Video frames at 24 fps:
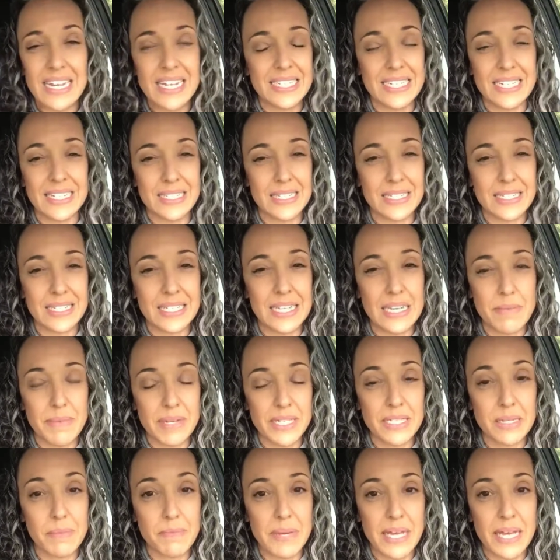it doesn't seem
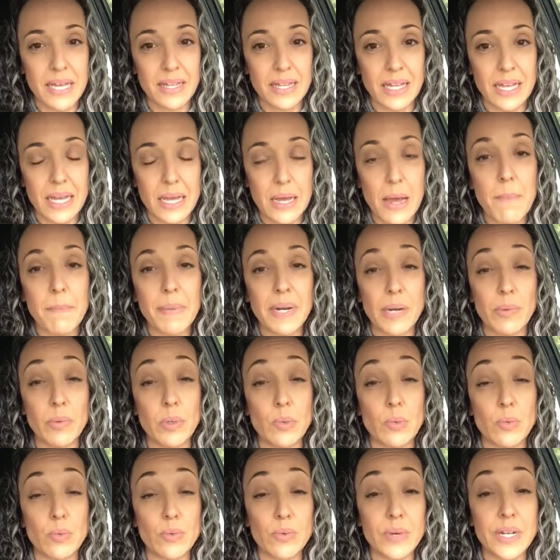as appealing, but I
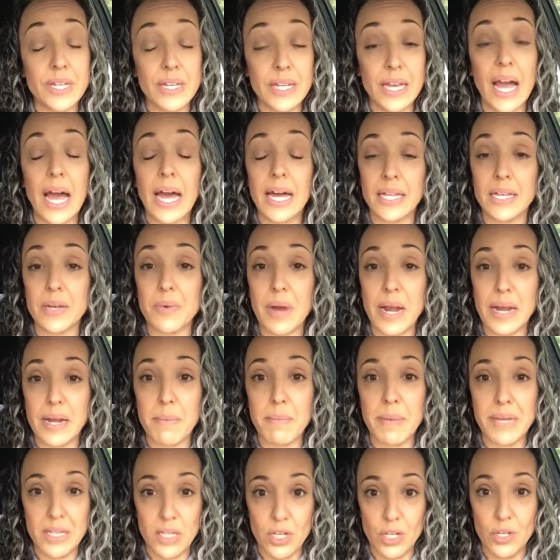would really highly
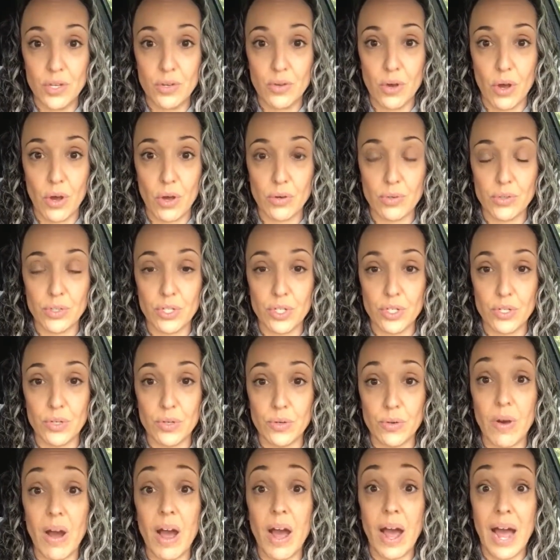recommend that you go
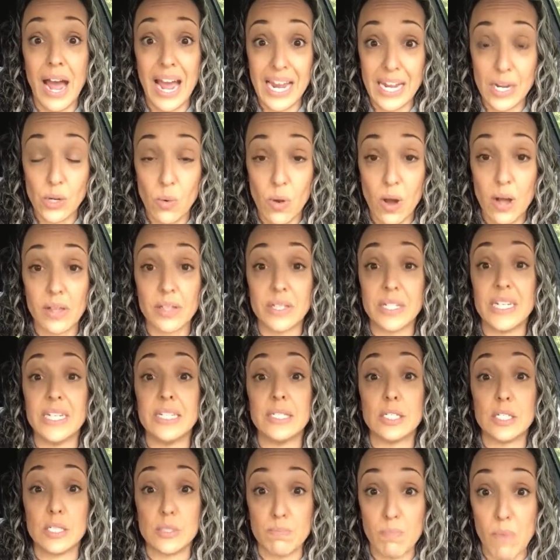to a high
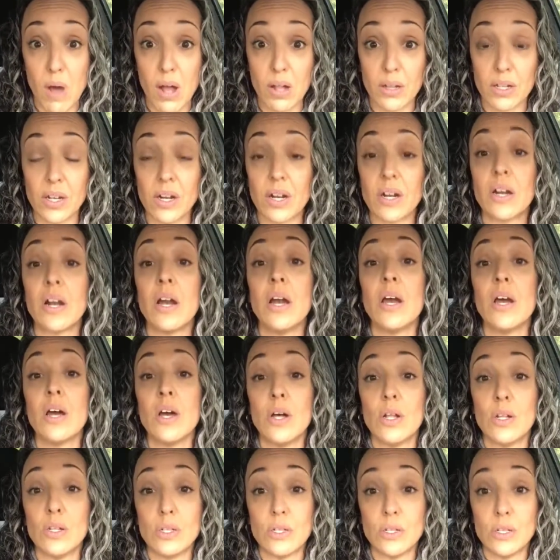quality, smaller,
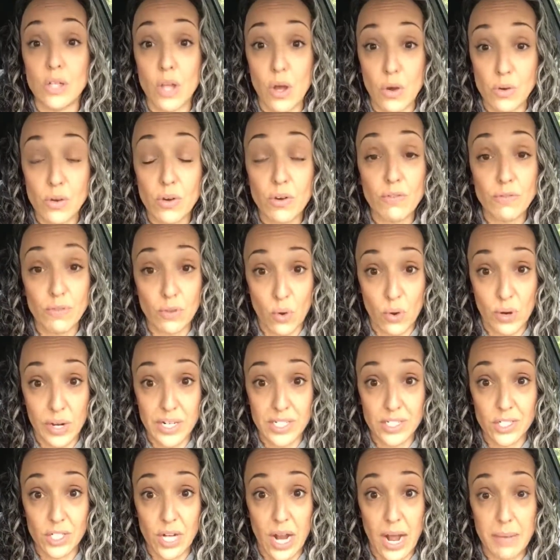local
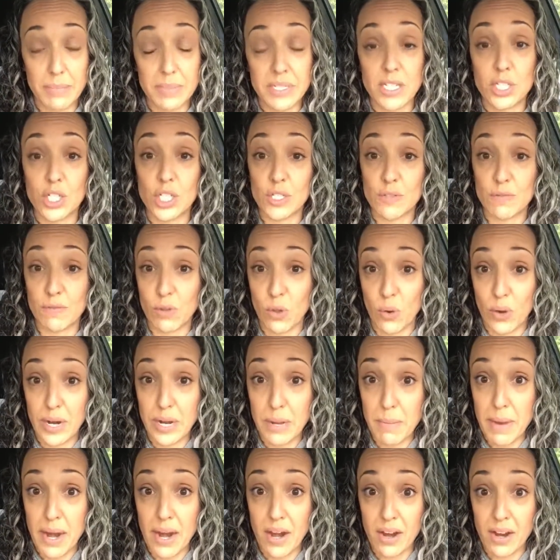flooring shop such as
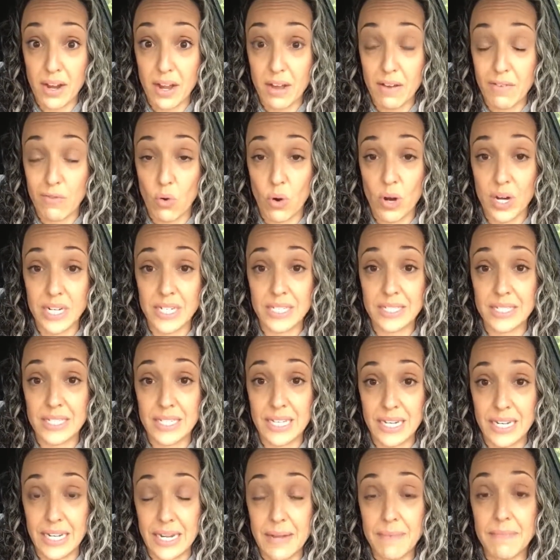Flooring America of Oregon
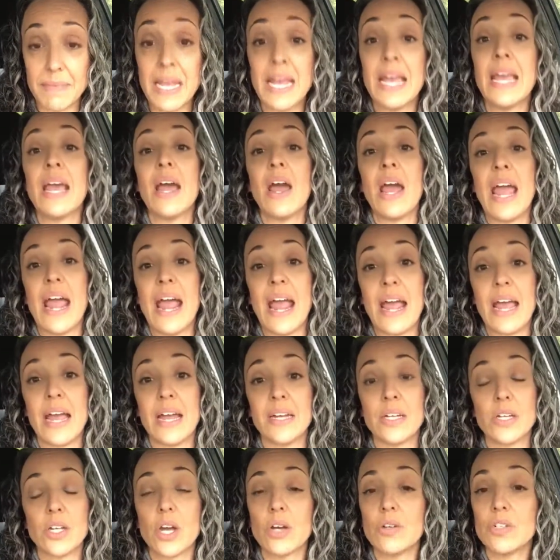City
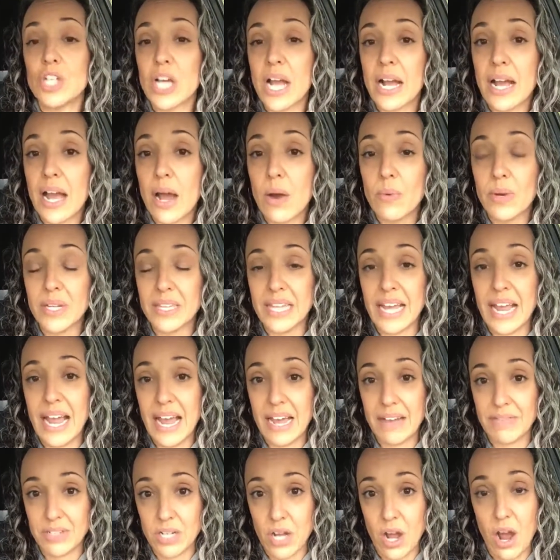and go check out what they
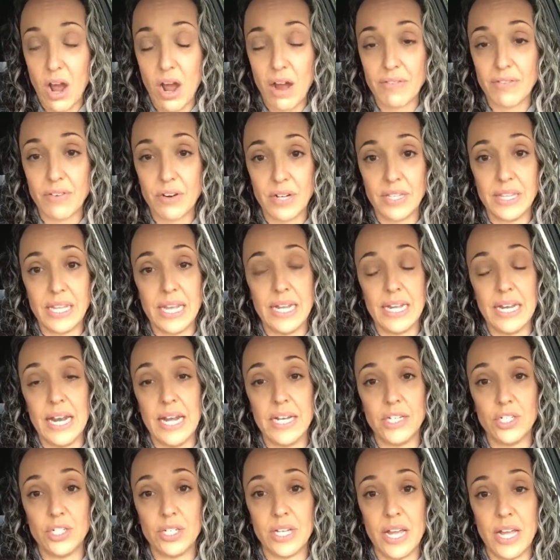have to offer and they can
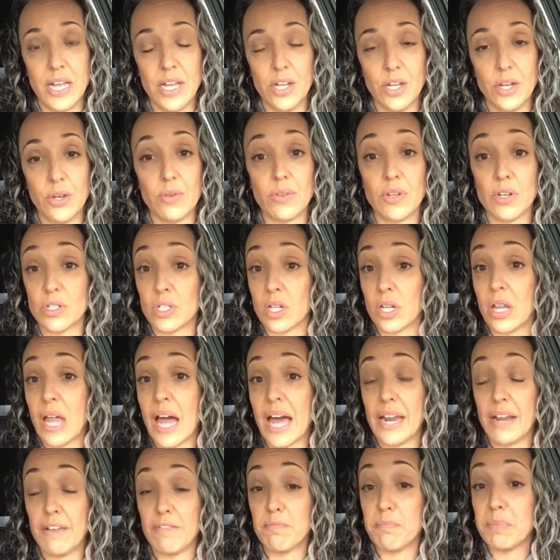educate you. There's a
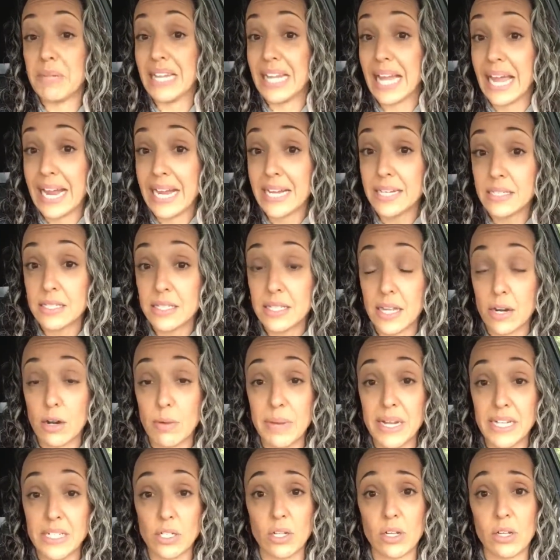lot of planks that
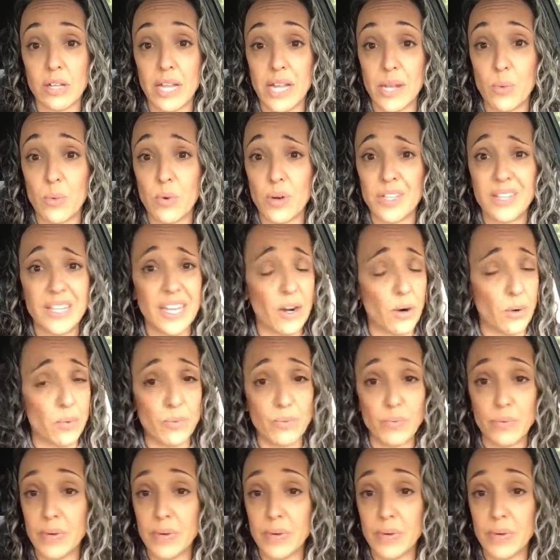are made to look like wood that are